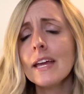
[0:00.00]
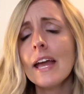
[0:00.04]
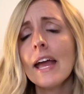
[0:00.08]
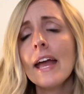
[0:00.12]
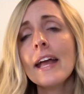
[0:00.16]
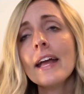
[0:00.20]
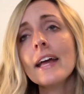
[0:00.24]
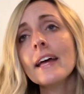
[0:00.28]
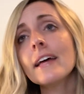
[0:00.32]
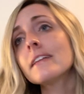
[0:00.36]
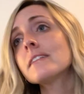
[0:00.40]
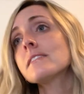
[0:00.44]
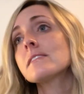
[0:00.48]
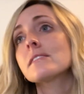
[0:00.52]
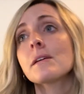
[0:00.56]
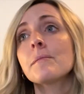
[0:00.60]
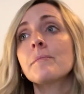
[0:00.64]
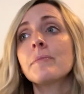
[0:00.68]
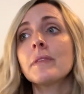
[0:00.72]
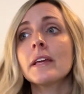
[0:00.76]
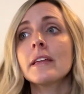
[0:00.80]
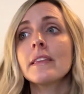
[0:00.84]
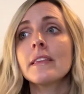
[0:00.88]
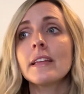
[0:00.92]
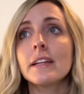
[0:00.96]
and
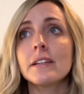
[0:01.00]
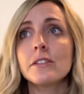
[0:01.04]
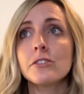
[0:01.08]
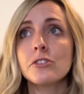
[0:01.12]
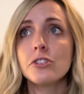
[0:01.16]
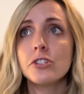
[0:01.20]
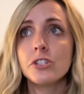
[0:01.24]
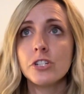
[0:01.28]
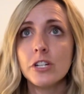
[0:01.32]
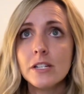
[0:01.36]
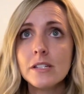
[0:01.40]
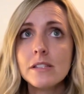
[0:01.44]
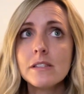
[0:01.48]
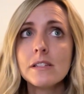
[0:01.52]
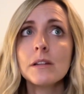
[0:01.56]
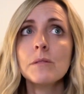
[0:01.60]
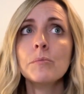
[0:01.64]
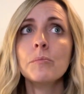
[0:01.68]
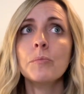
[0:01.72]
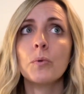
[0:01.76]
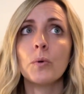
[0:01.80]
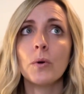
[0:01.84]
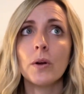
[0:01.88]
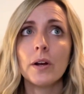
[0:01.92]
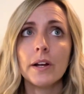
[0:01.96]
something that is just
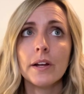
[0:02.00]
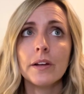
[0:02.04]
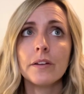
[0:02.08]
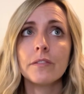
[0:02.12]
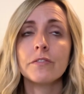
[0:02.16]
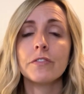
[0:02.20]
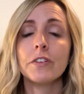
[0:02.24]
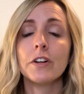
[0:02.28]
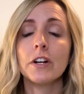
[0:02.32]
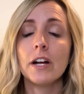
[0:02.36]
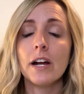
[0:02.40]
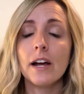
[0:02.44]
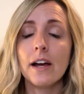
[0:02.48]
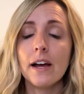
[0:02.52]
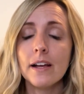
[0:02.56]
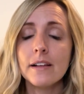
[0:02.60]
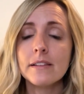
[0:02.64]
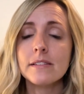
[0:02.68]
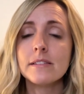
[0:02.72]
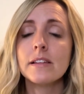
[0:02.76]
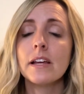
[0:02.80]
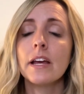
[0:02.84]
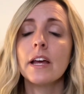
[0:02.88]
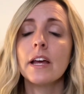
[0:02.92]
important for us